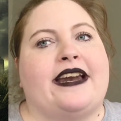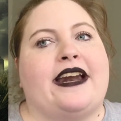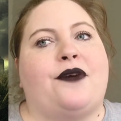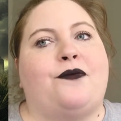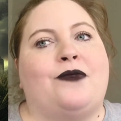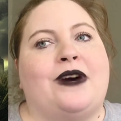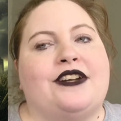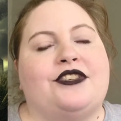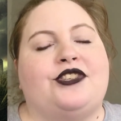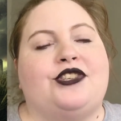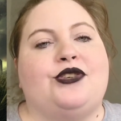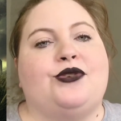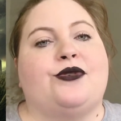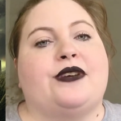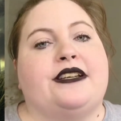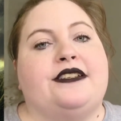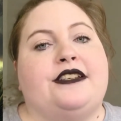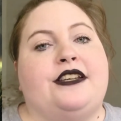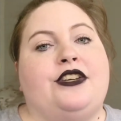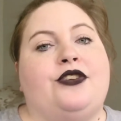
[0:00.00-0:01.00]
that I want to
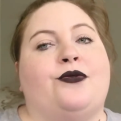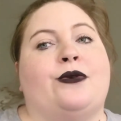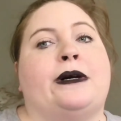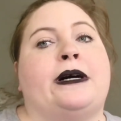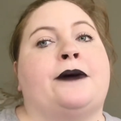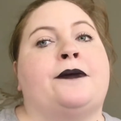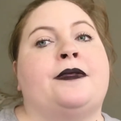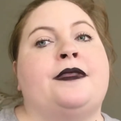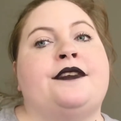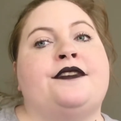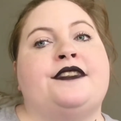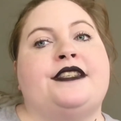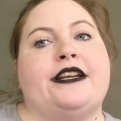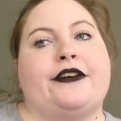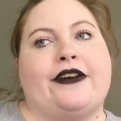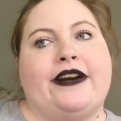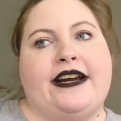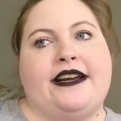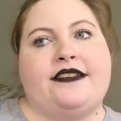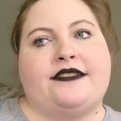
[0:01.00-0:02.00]
continue on with the
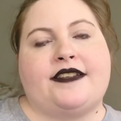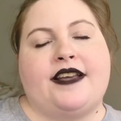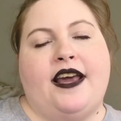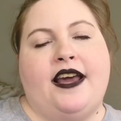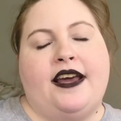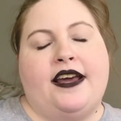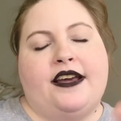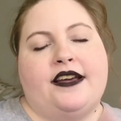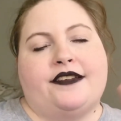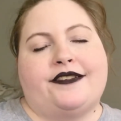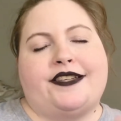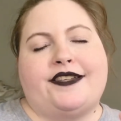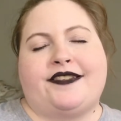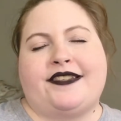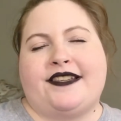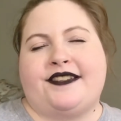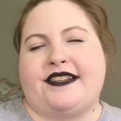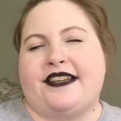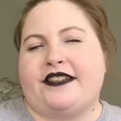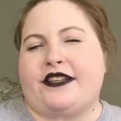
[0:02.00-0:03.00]
series, since
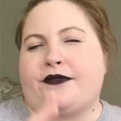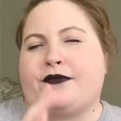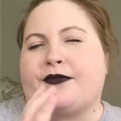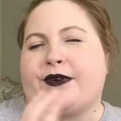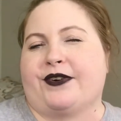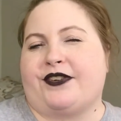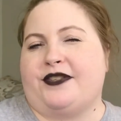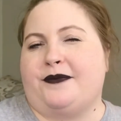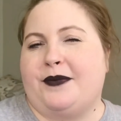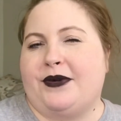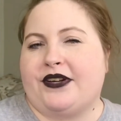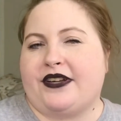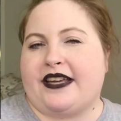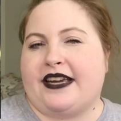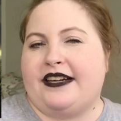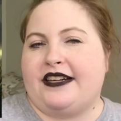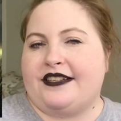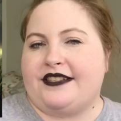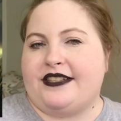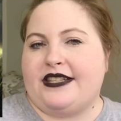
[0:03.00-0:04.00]
this is a first
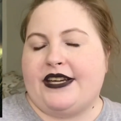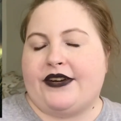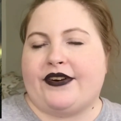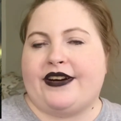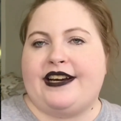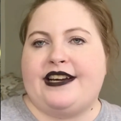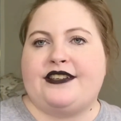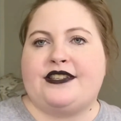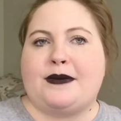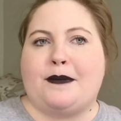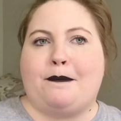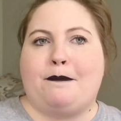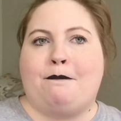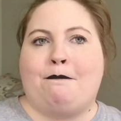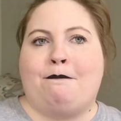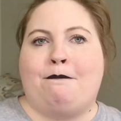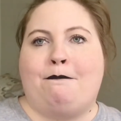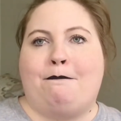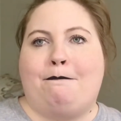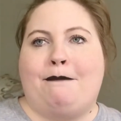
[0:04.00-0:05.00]
book in a series,
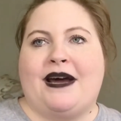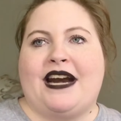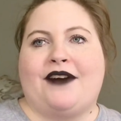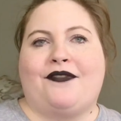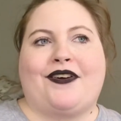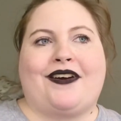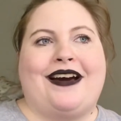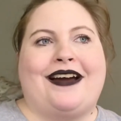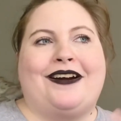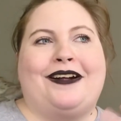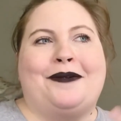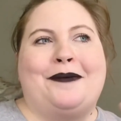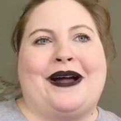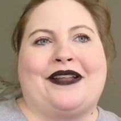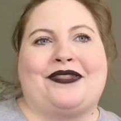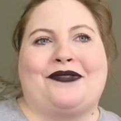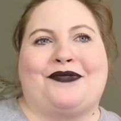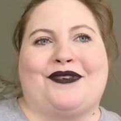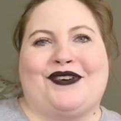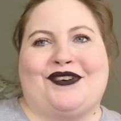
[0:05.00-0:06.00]
but I forgot all
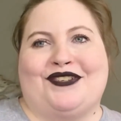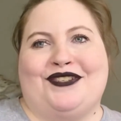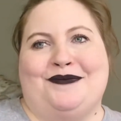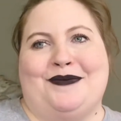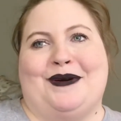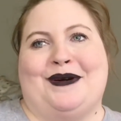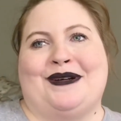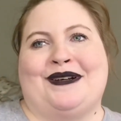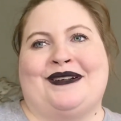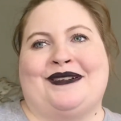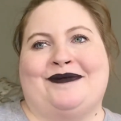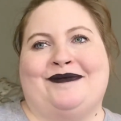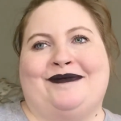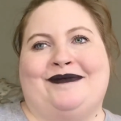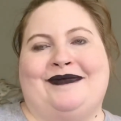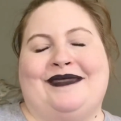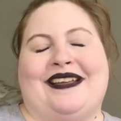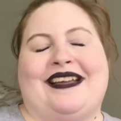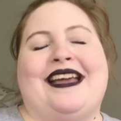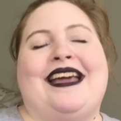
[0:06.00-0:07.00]
about the first book.
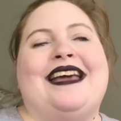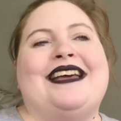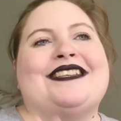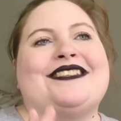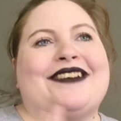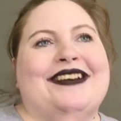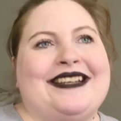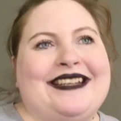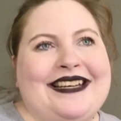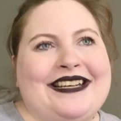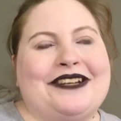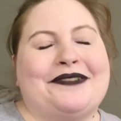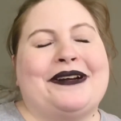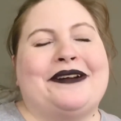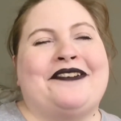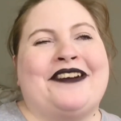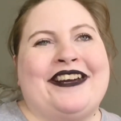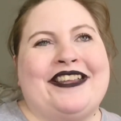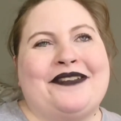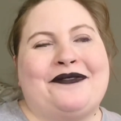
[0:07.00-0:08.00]
So I need to
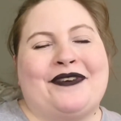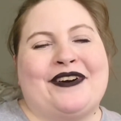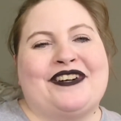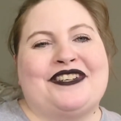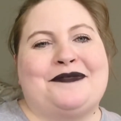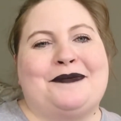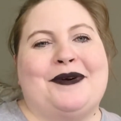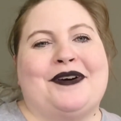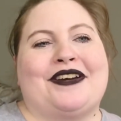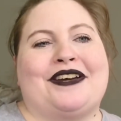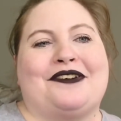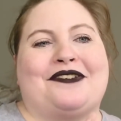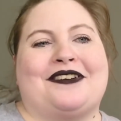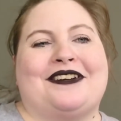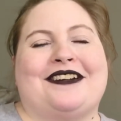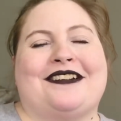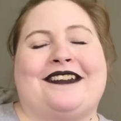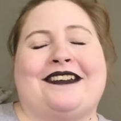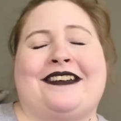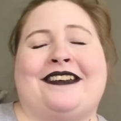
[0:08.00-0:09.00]
reread the first book in
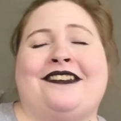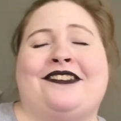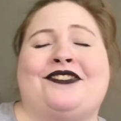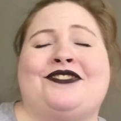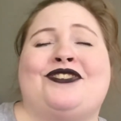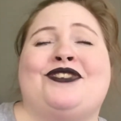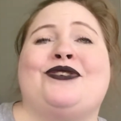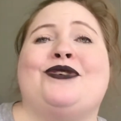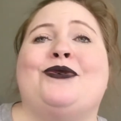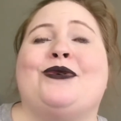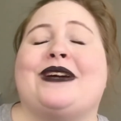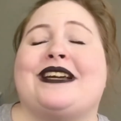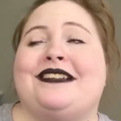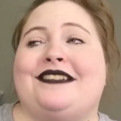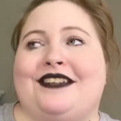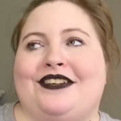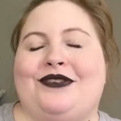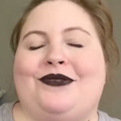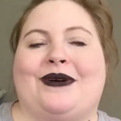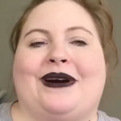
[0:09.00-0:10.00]
order to
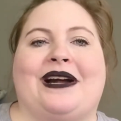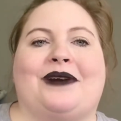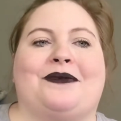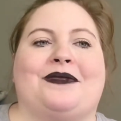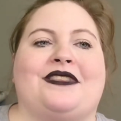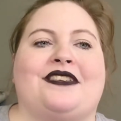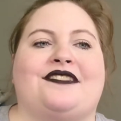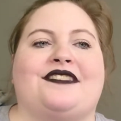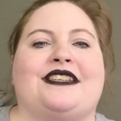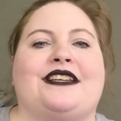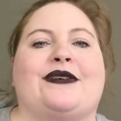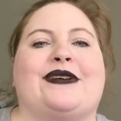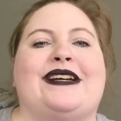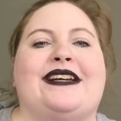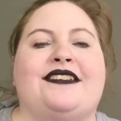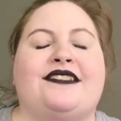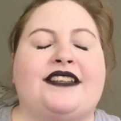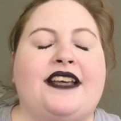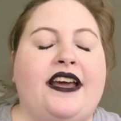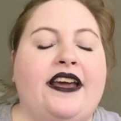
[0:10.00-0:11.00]
continue on with the
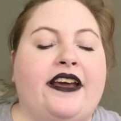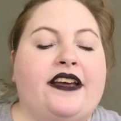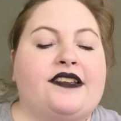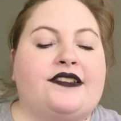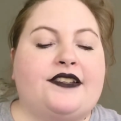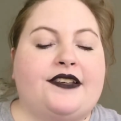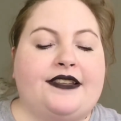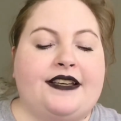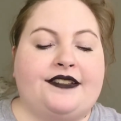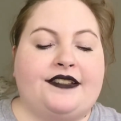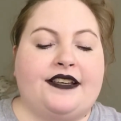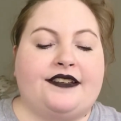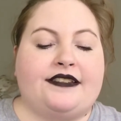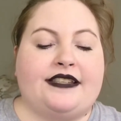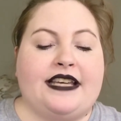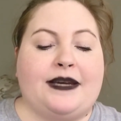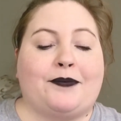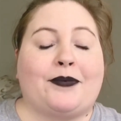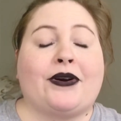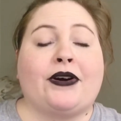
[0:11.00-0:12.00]
series. So this is
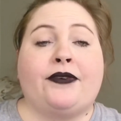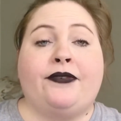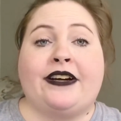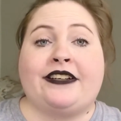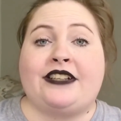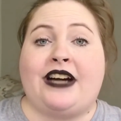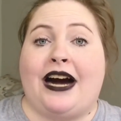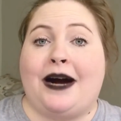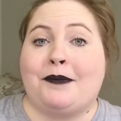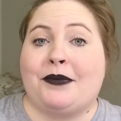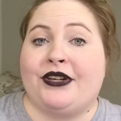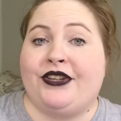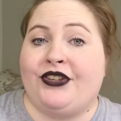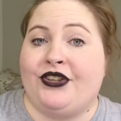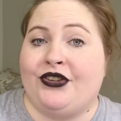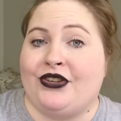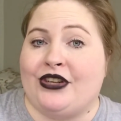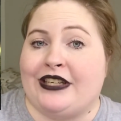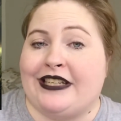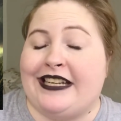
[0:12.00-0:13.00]
the perfect
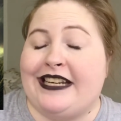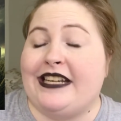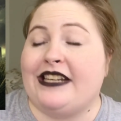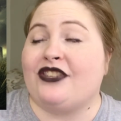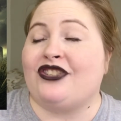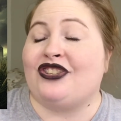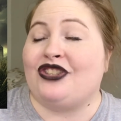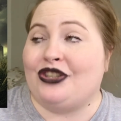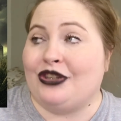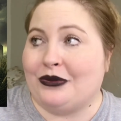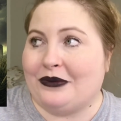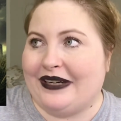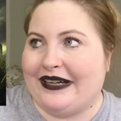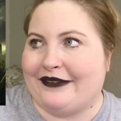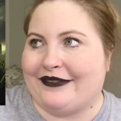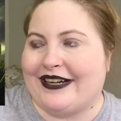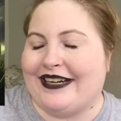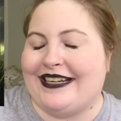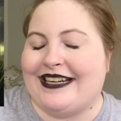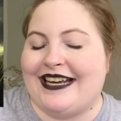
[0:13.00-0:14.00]
opportunity to
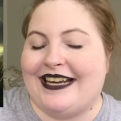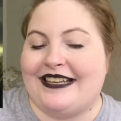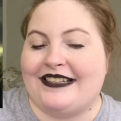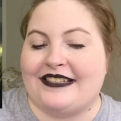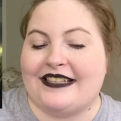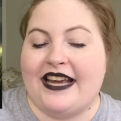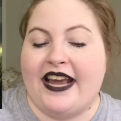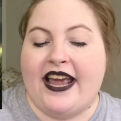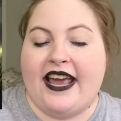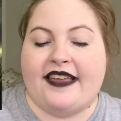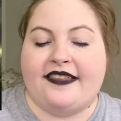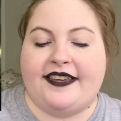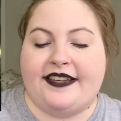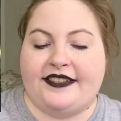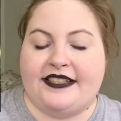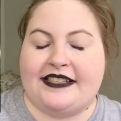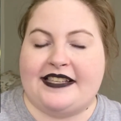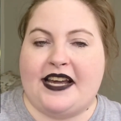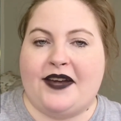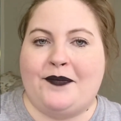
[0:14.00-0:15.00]
reread it.
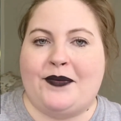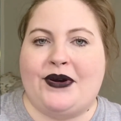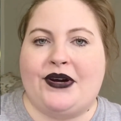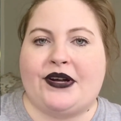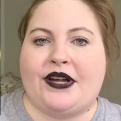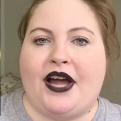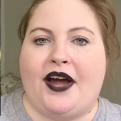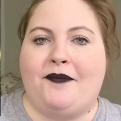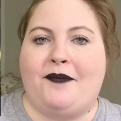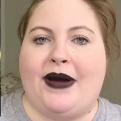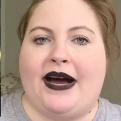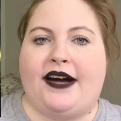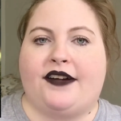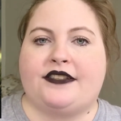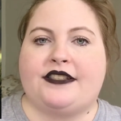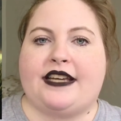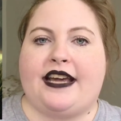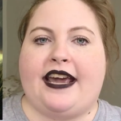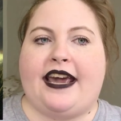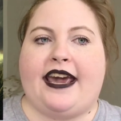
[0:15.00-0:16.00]
This is a book
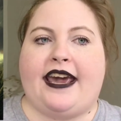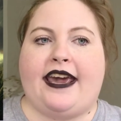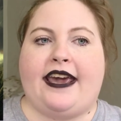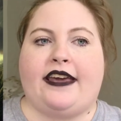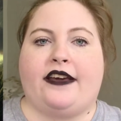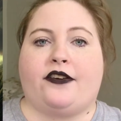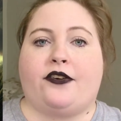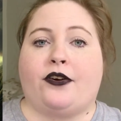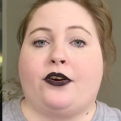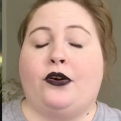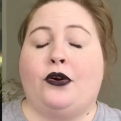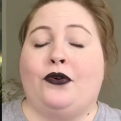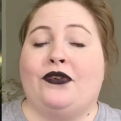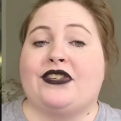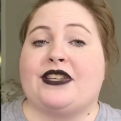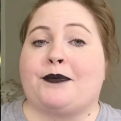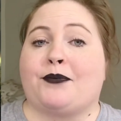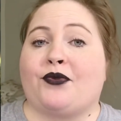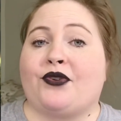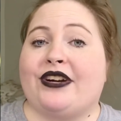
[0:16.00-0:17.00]
about a girl who
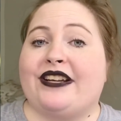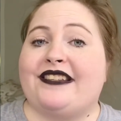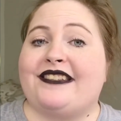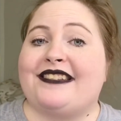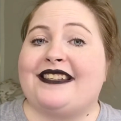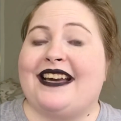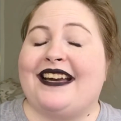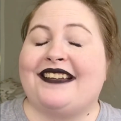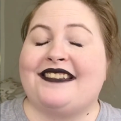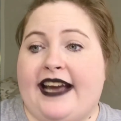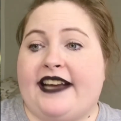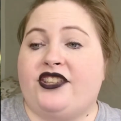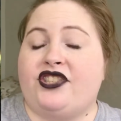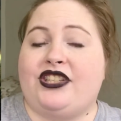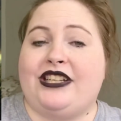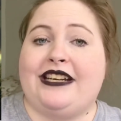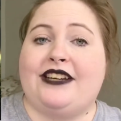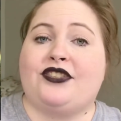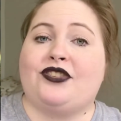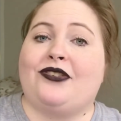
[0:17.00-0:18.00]
is a princess, and
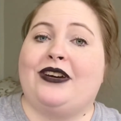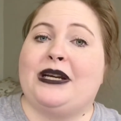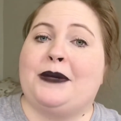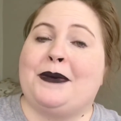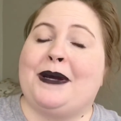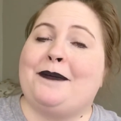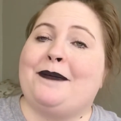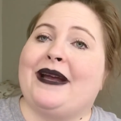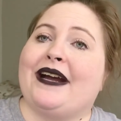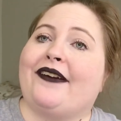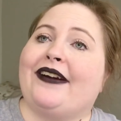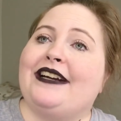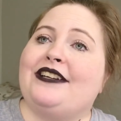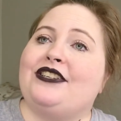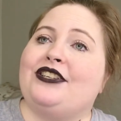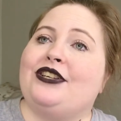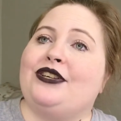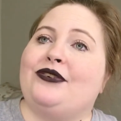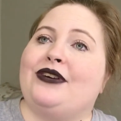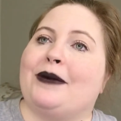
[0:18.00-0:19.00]
she is going to be
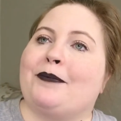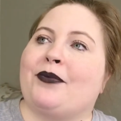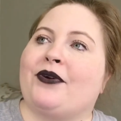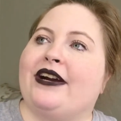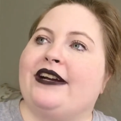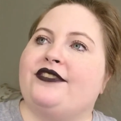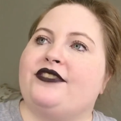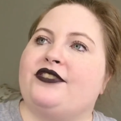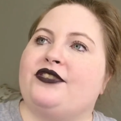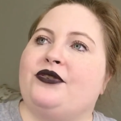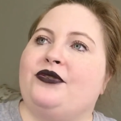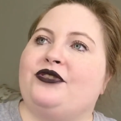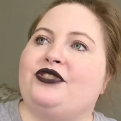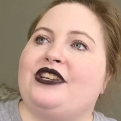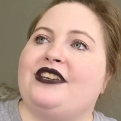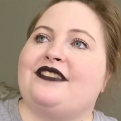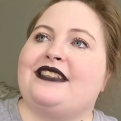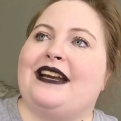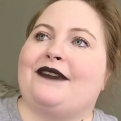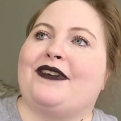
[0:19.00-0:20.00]
married to a prince who
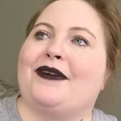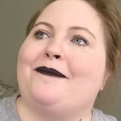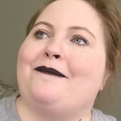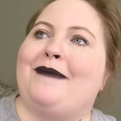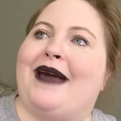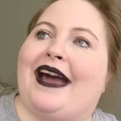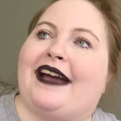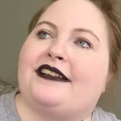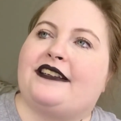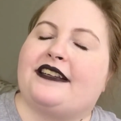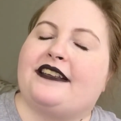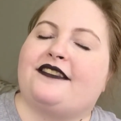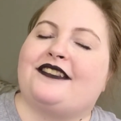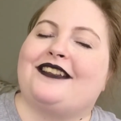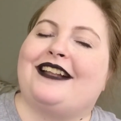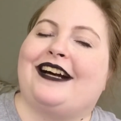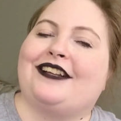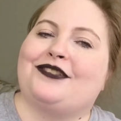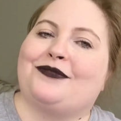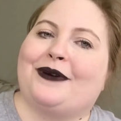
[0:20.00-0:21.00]
she's never met.
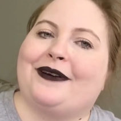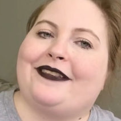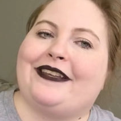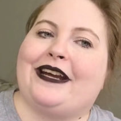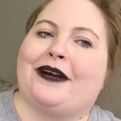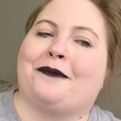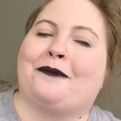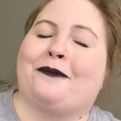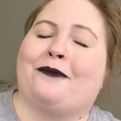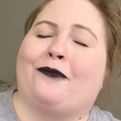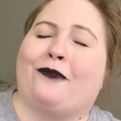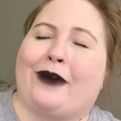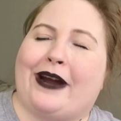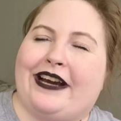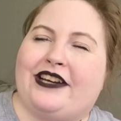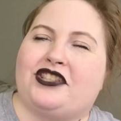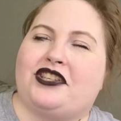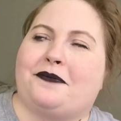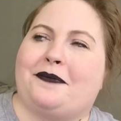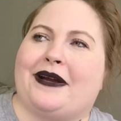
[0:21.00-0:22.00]
So that's where the
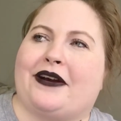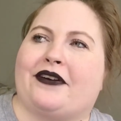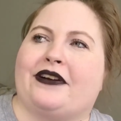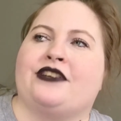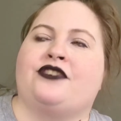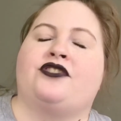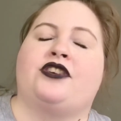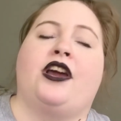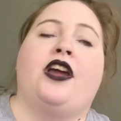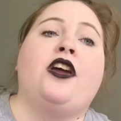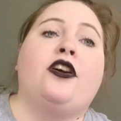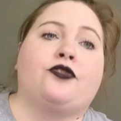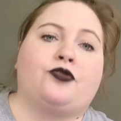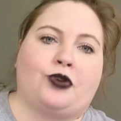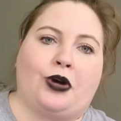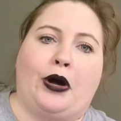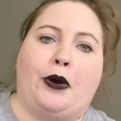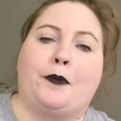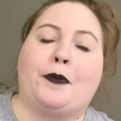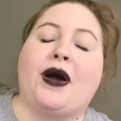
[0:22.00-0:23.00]
arranged marriage
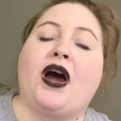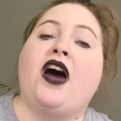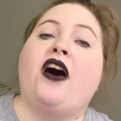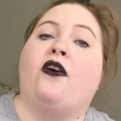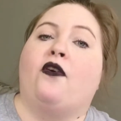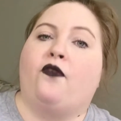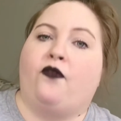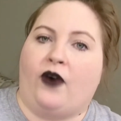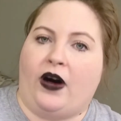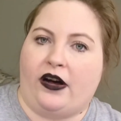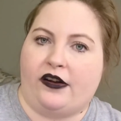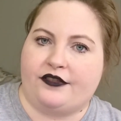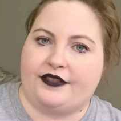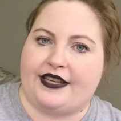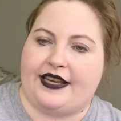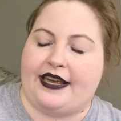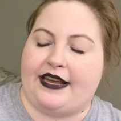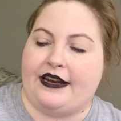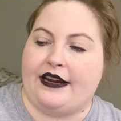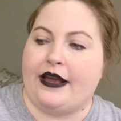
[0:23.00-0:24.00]
trope
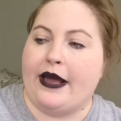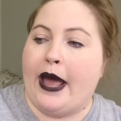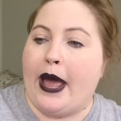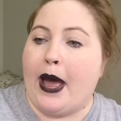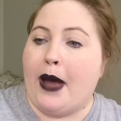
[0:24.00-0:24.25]
falls in,